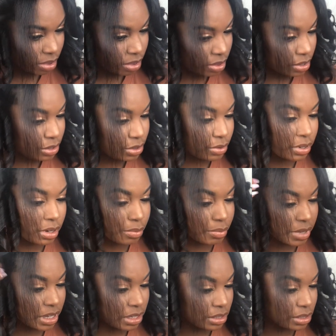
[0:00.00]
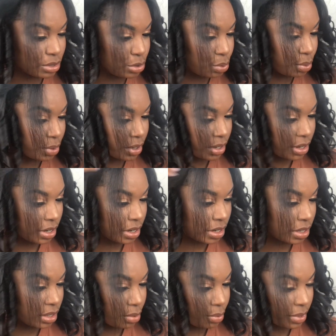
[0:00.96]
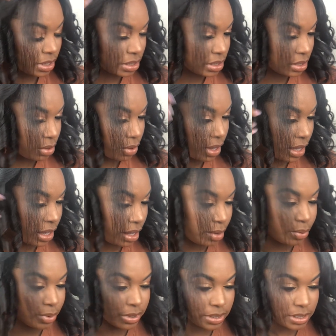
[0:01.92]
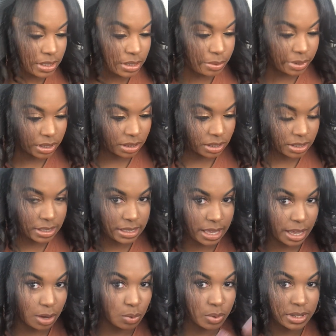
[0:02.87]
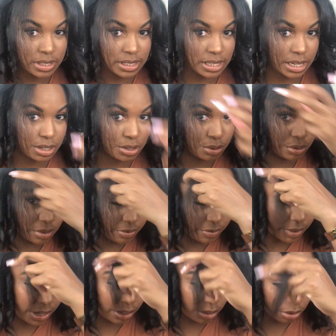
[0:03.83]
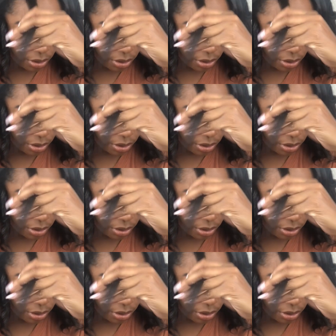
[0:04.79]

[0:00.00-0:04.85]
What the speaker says: This one I made super curly, but it's okay. We'll see what it looks like once I do the final